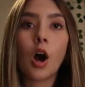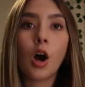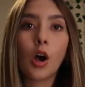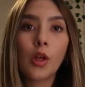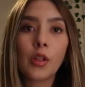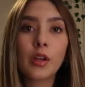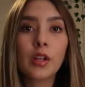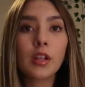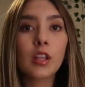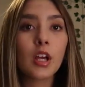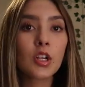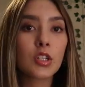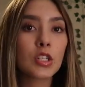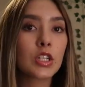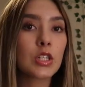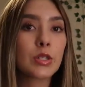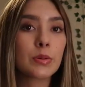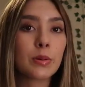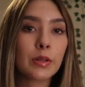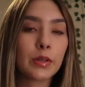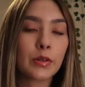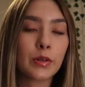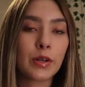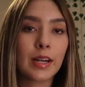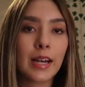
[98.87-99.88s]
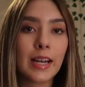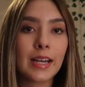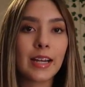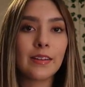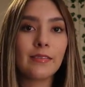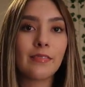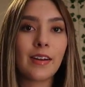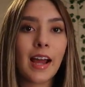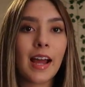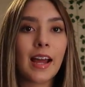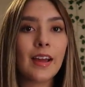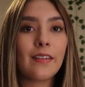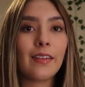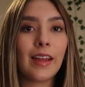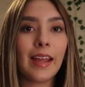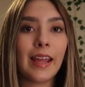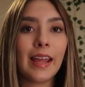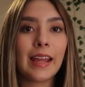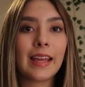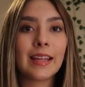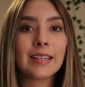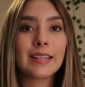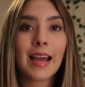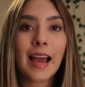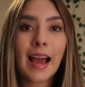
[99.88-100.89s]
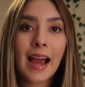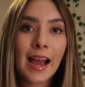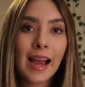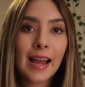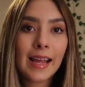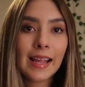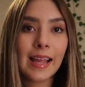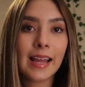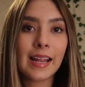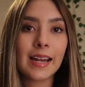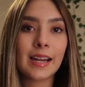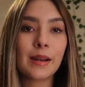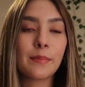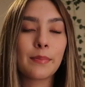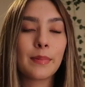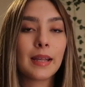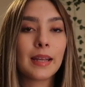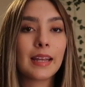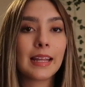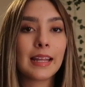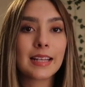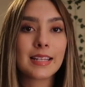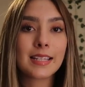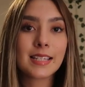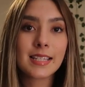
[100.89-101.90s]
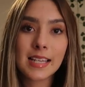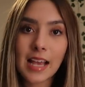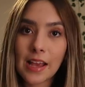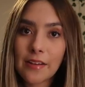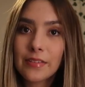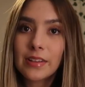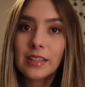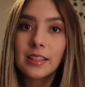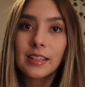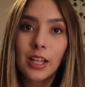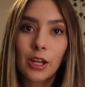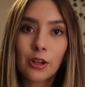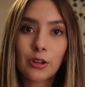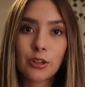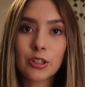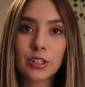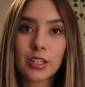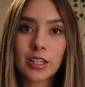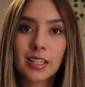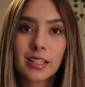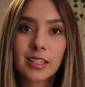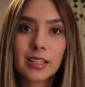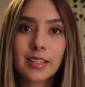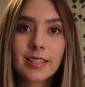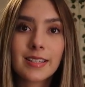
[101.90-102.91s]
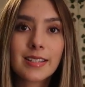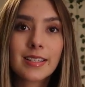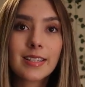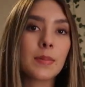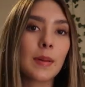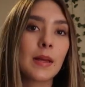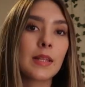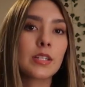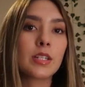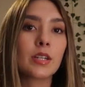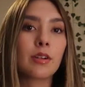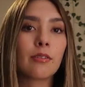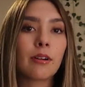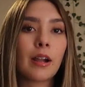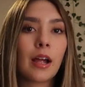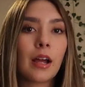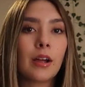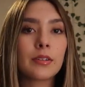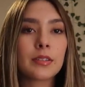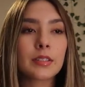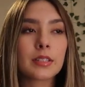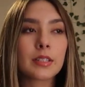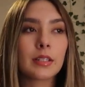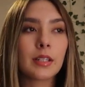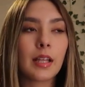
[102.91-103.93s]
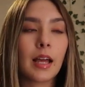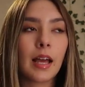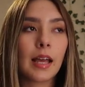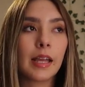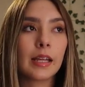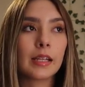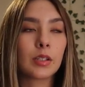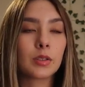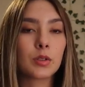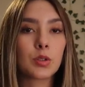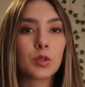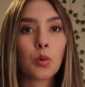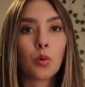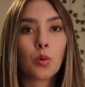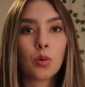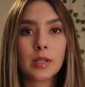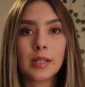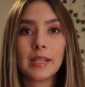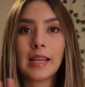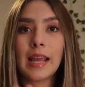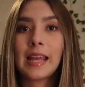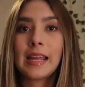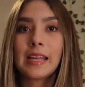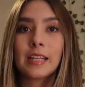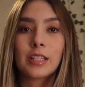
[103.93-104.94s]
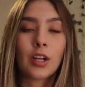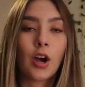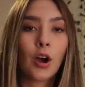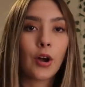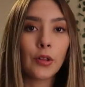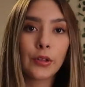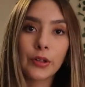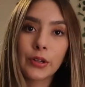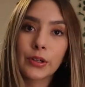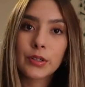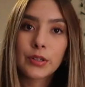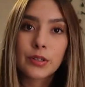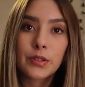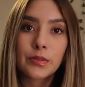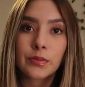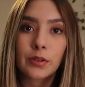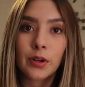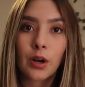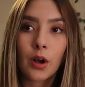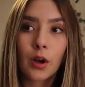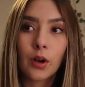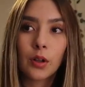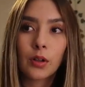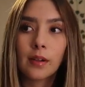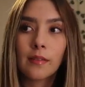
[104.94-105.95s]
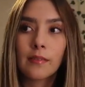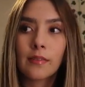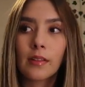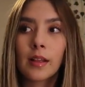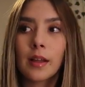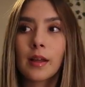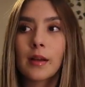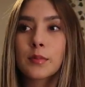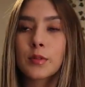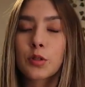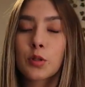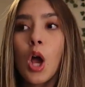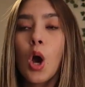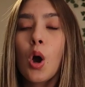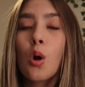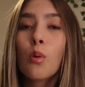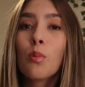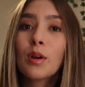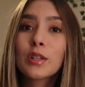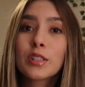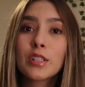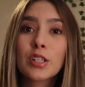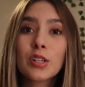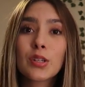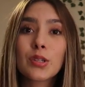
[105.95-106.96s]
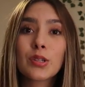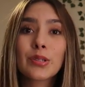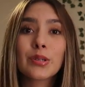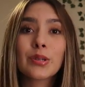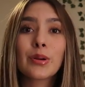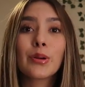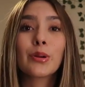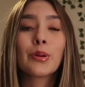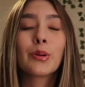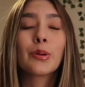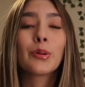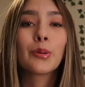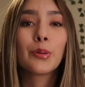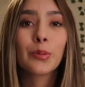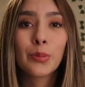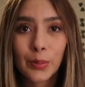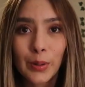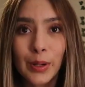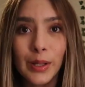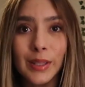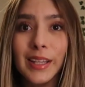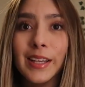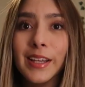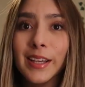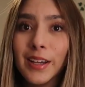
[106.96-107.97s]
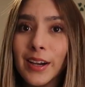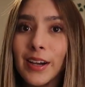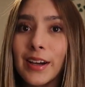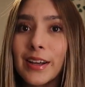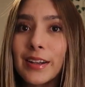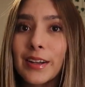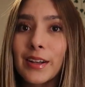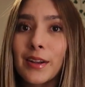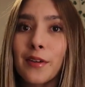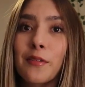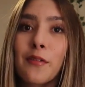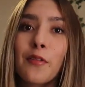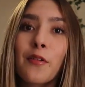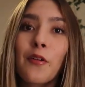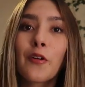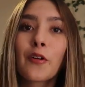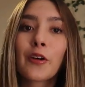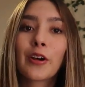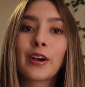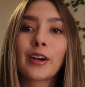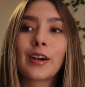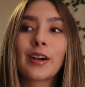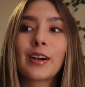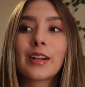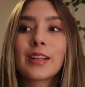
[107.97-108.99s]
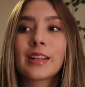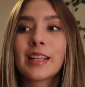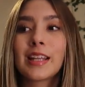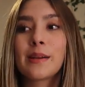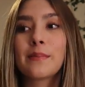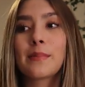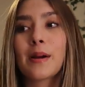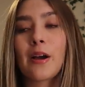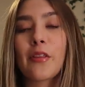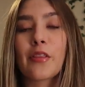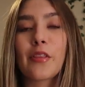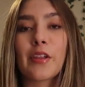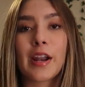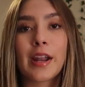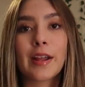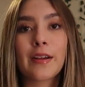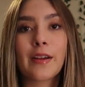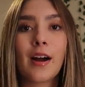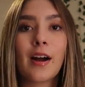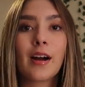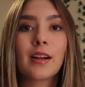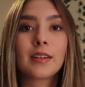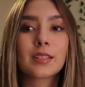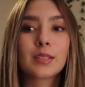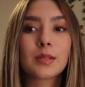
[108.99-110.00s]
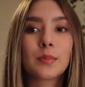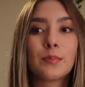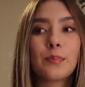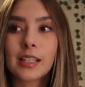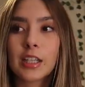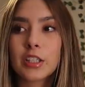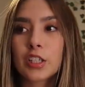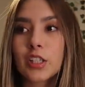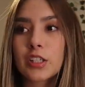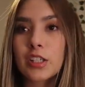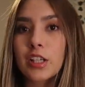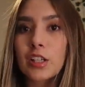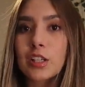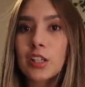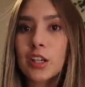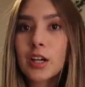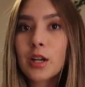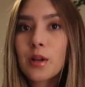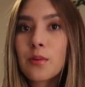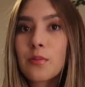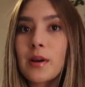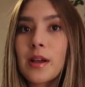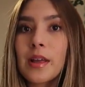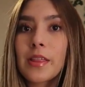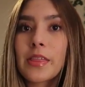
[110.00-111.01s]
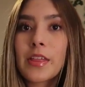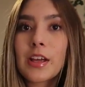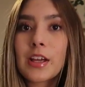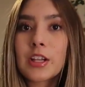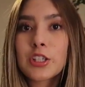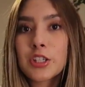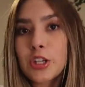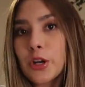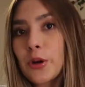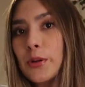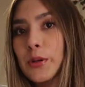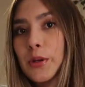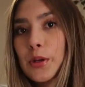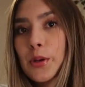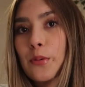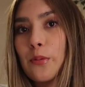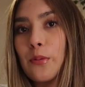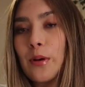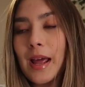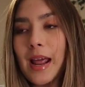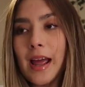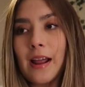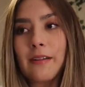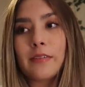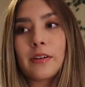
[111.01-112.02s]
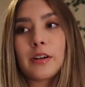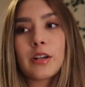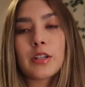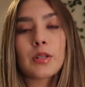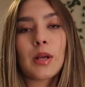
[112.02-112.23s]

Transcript: All their lotions were $3.95 and I ended up getting seven lotions. Spent around like $28 for all of them, which is really good for the amount that I got. Let's just get started with showing you whatever.